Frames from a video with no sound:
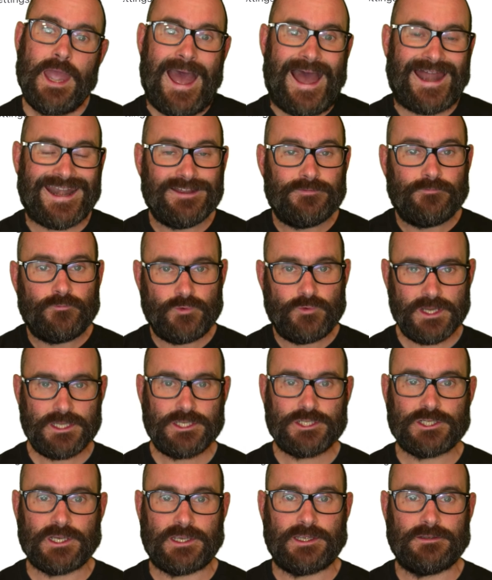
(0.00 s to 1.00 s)
and
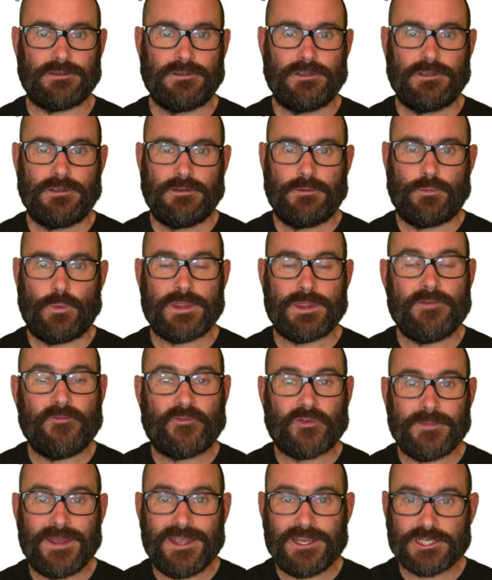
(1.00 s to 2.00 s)
enrich it with
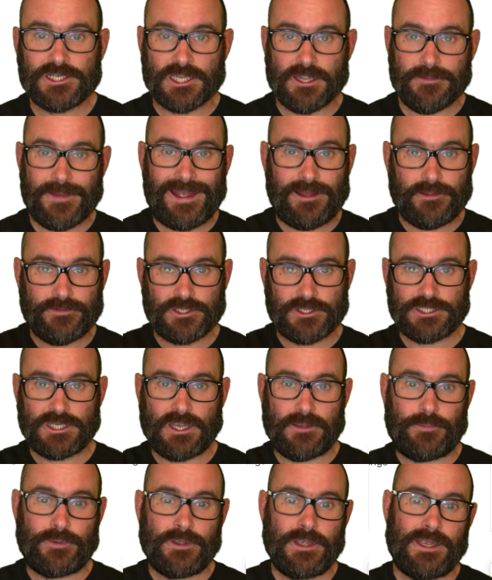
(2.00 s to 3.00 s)
information about the
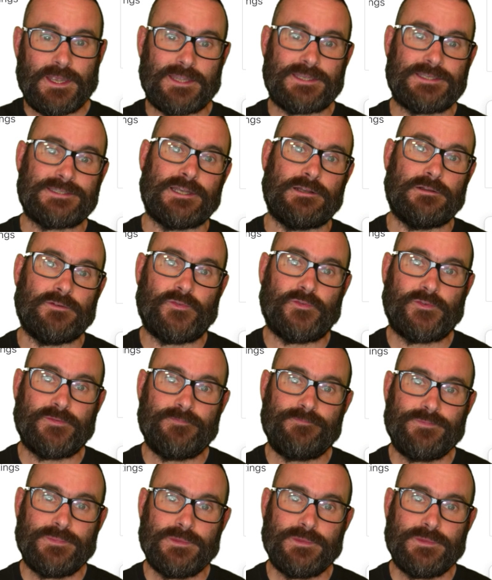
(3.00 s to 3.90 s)
ship itself.